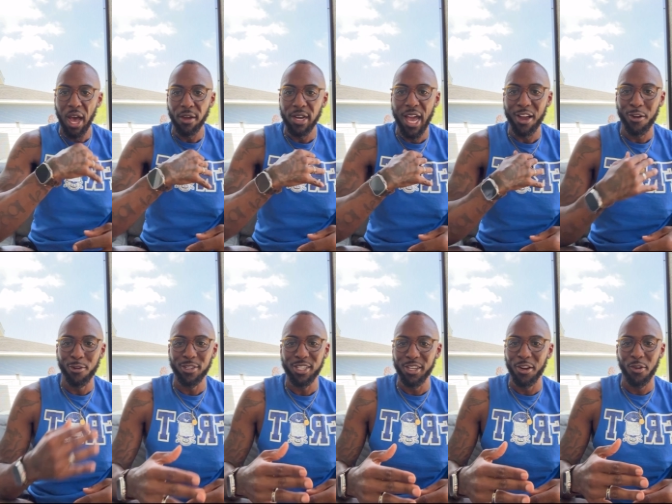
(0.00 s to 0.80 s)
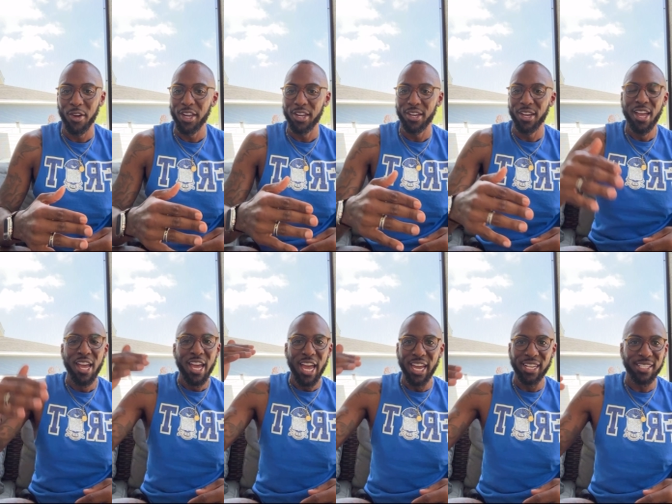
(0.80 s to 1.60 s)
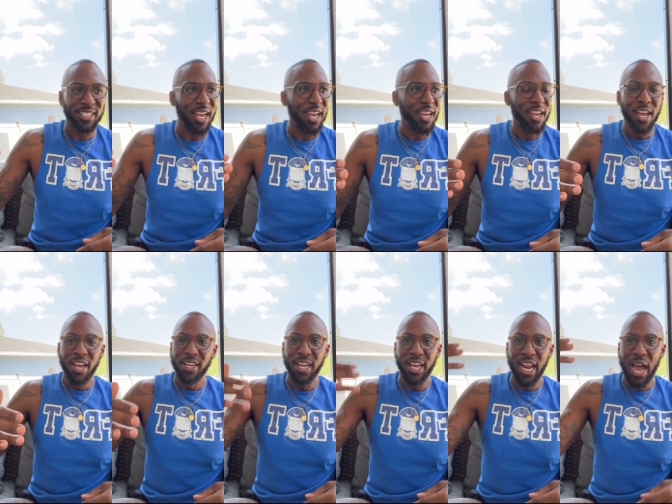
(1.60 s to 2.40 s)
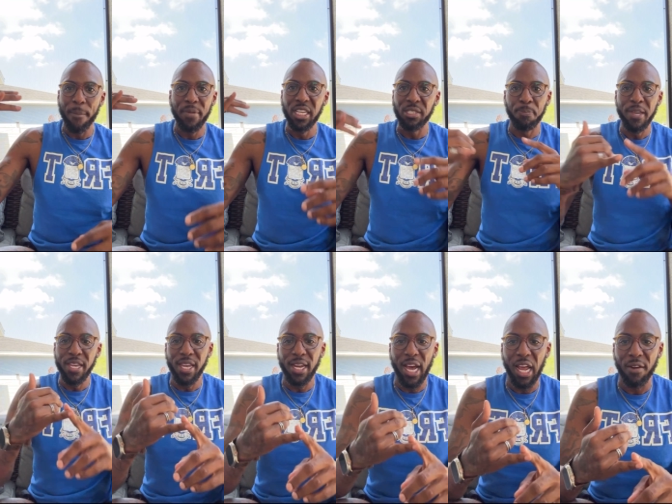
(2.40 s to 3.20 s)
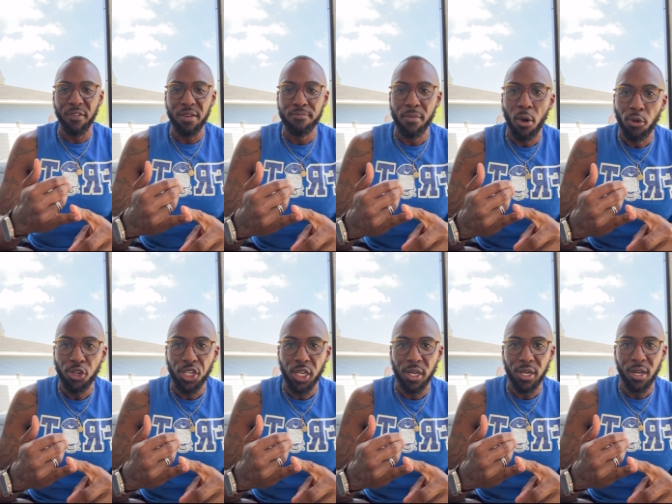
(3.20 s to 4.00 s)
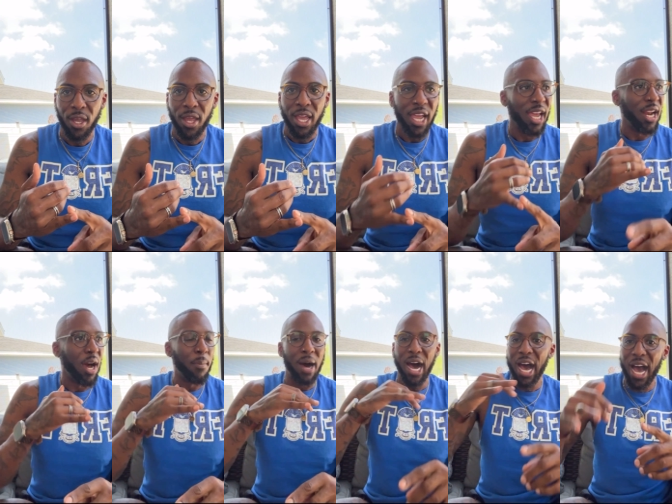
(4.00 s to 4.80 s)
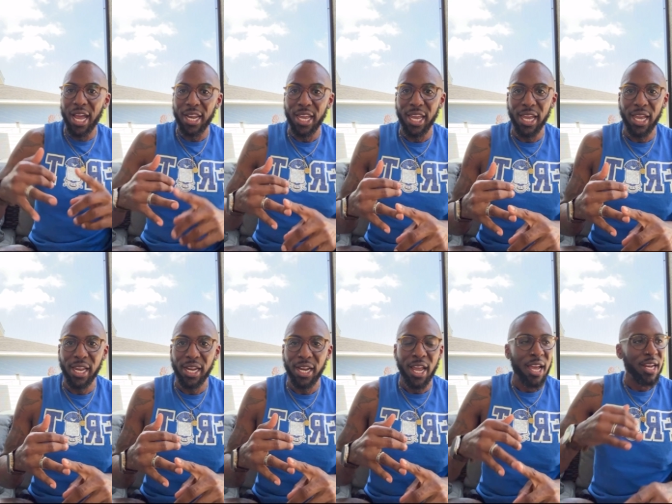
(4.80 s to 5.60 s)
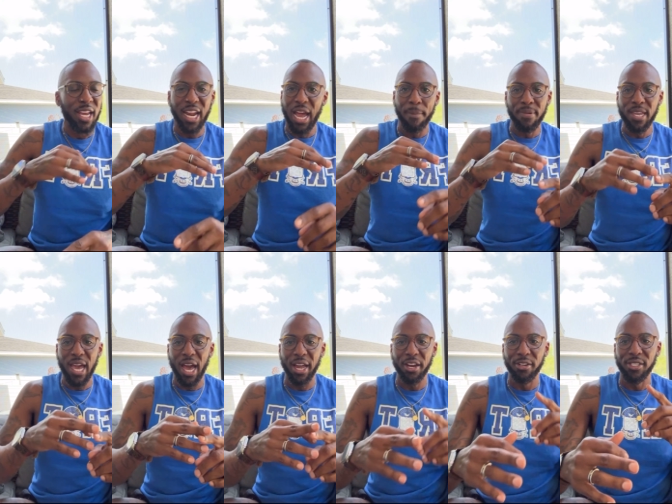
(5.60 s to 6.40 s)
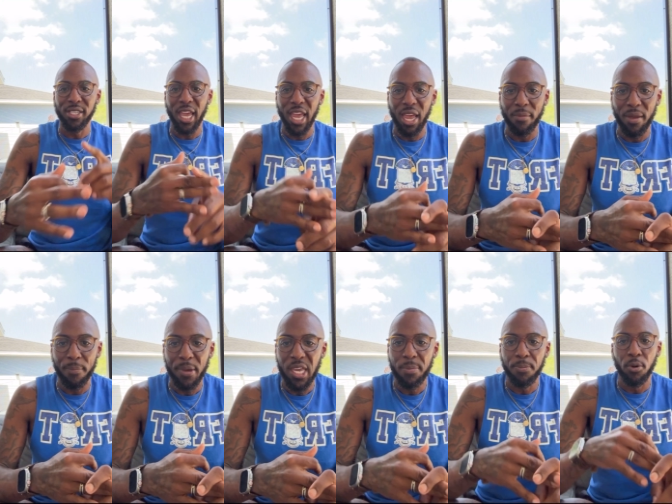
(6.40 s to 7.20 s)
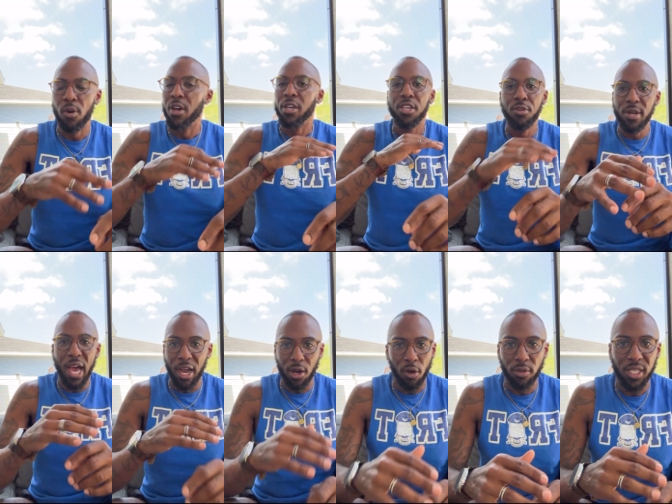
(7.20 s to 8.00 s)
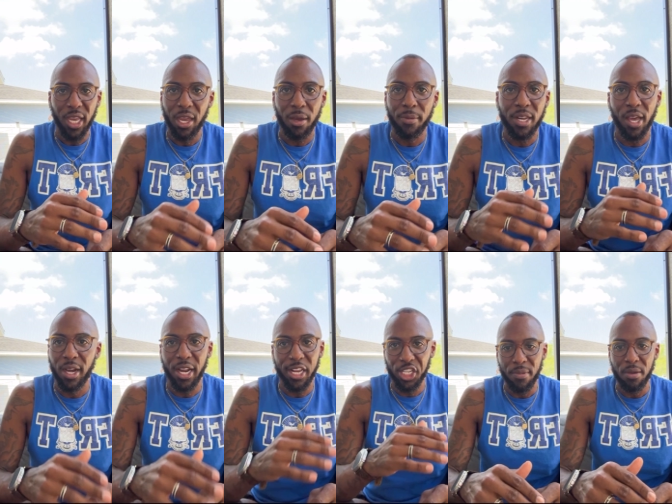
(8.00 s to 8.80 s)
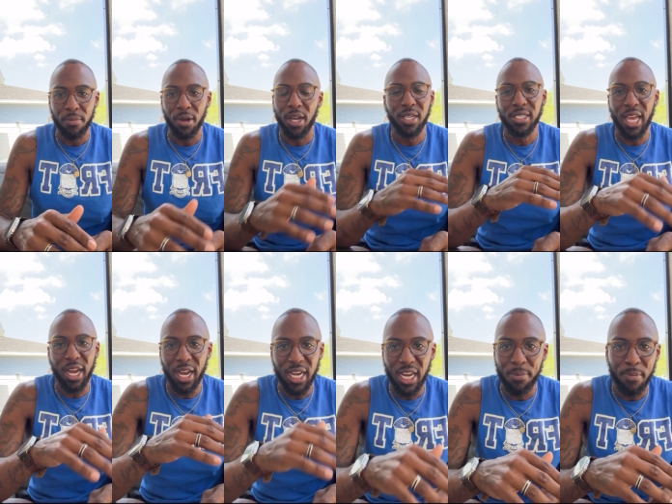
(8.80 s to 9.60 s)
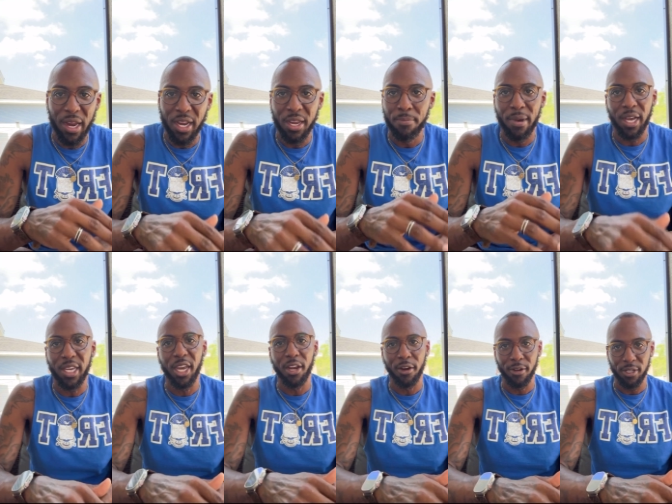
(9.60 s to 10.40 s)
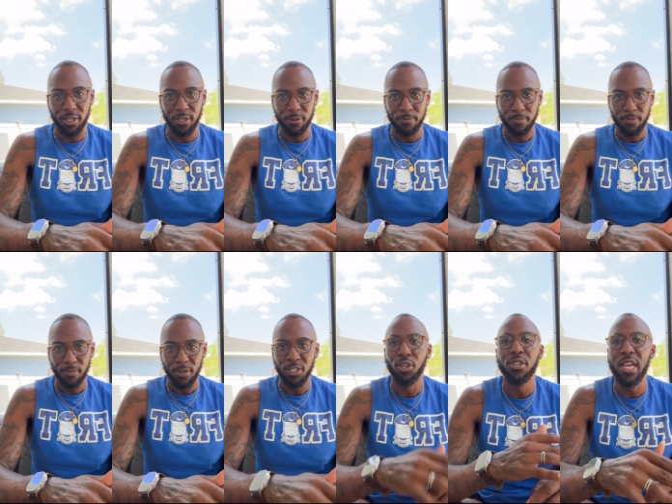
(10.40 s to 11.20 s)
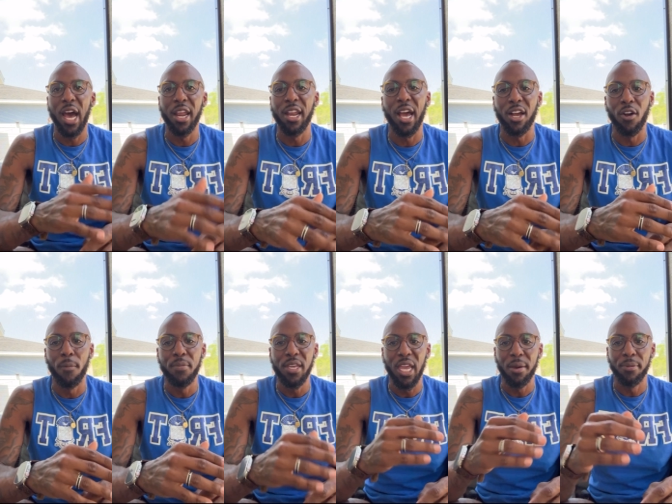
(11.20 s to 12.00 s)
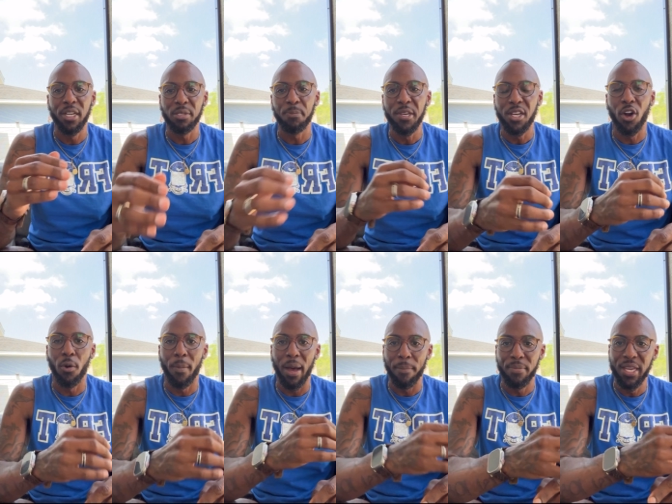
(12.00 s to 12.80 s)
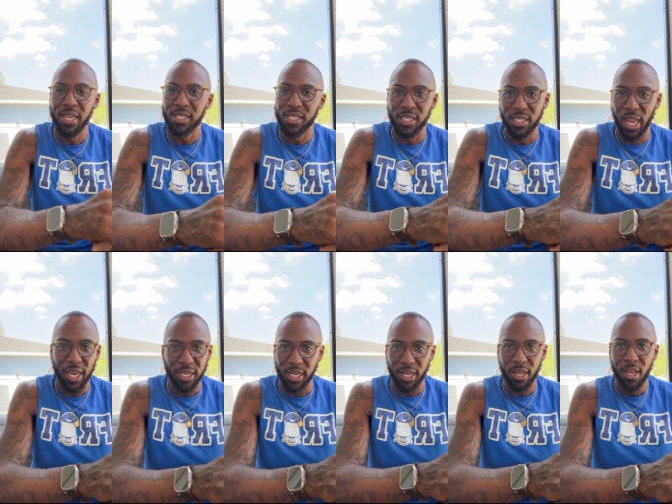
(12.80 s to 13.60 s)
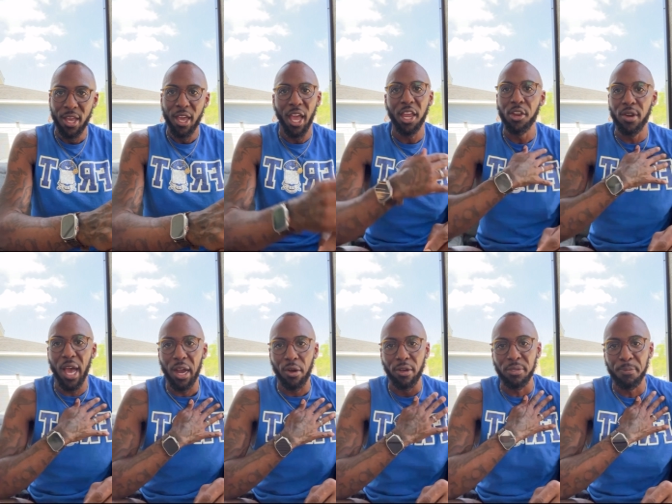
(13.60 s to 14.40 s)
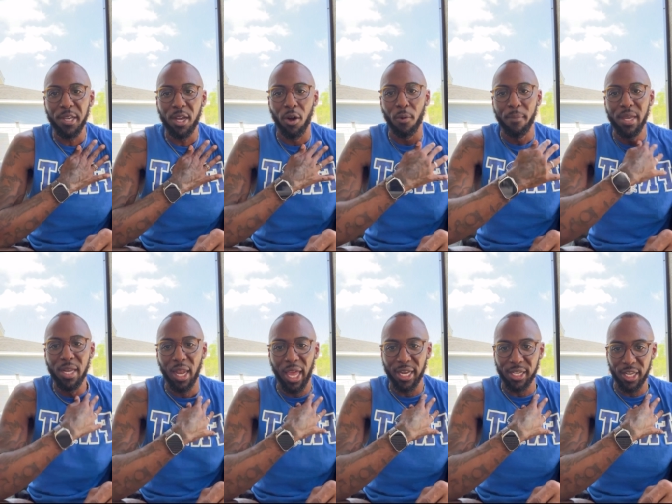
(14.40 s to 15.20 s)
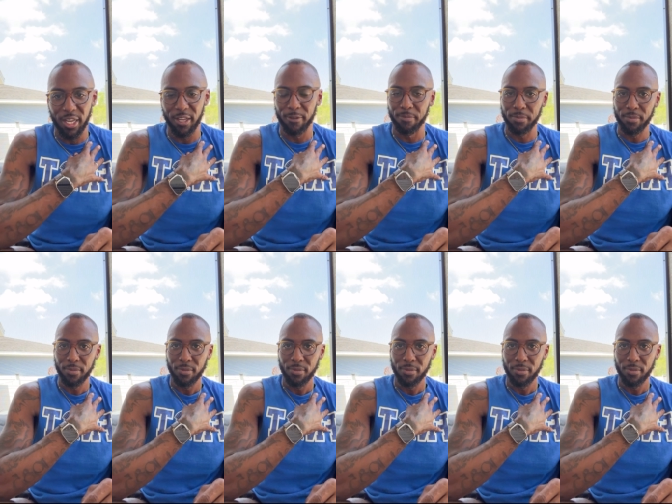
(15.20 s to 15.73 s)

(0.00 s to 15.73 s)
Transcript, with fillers: Y'all not gonna sit on here and say that I be speaking out of emotion and I'm hot headed, that I be out here scamming people. You're not gonna tell them nothing about me because that ain't in my in my character. So y'all not gonna be able to speak on my business like that. And you're not gonna speak on me like that.